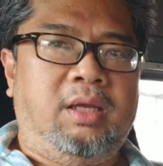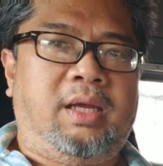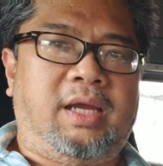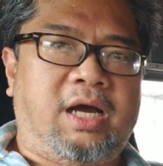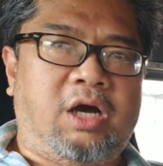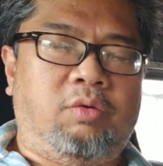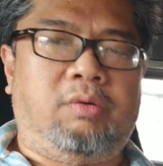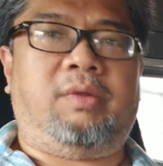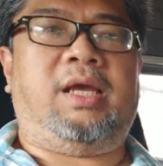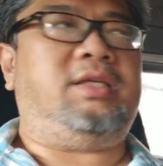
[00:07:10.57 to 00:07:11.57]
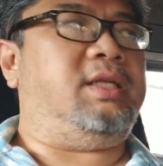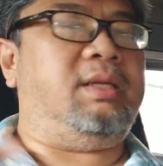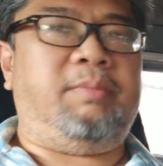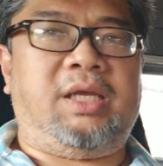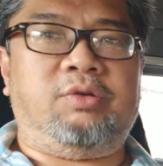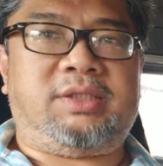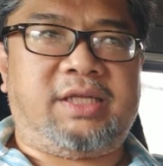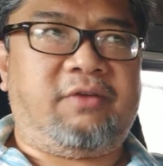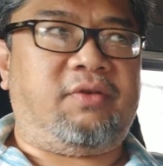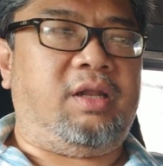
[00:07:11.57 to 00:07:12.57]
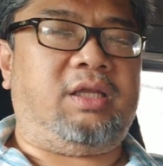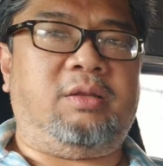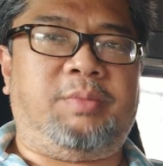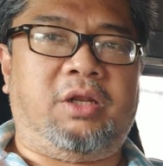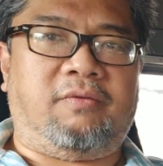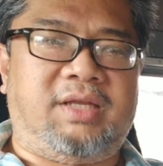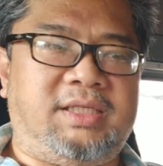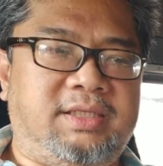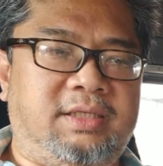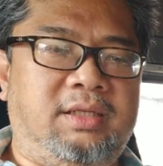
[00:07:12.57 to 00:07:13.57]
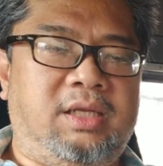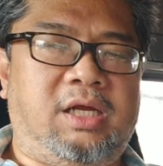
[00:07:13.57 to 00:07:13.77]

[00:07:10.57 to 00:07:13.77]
and how it will actually make you save a little bit of diesel,